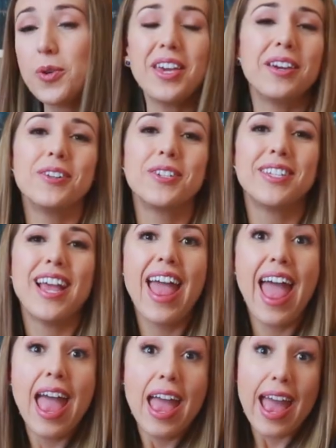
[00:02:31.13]
the years,
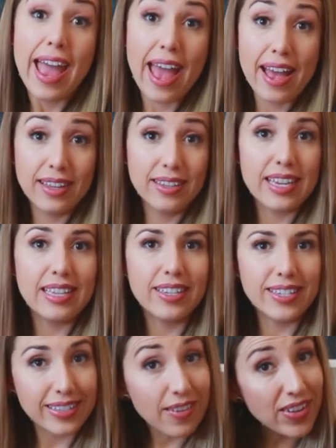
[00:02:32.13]
and in
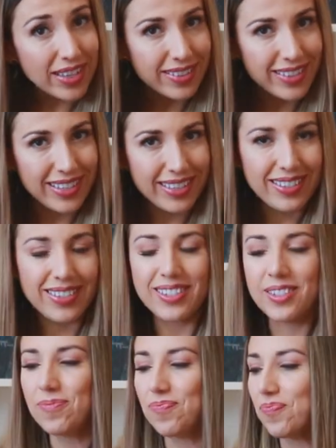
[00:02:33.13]
the
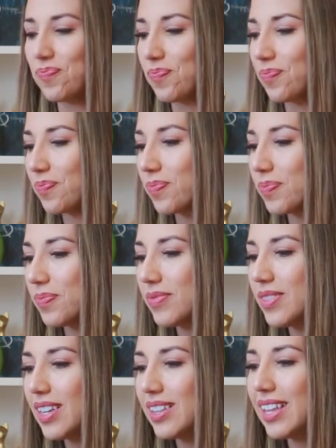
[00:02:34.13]
seventies
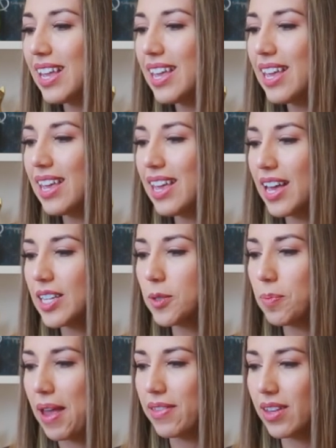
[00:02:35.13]
they
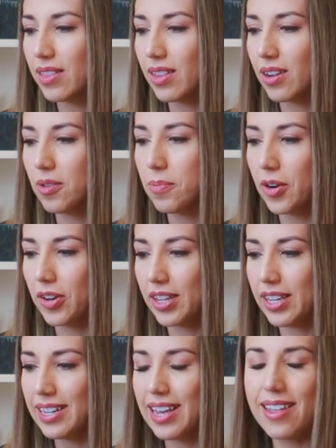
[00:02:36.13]
expanded their
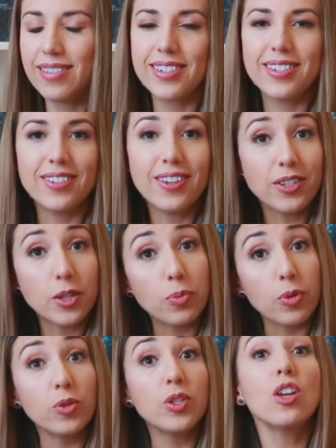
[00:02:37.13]
market and started
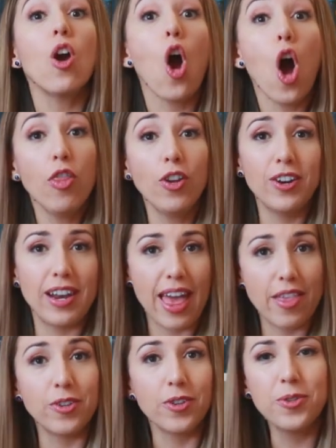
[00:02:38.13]
producing other
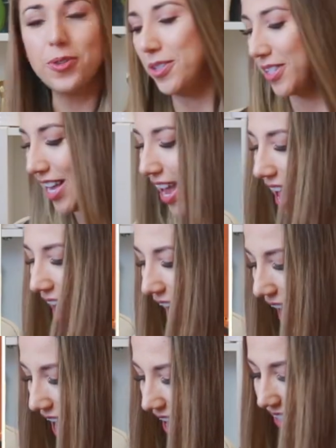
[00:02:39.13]
leather goods
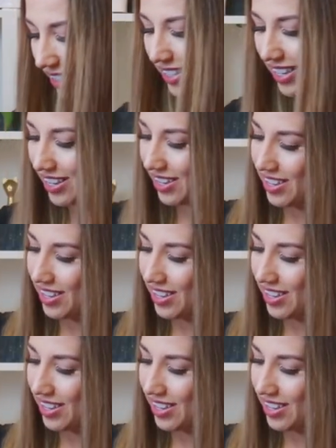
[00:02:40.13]
as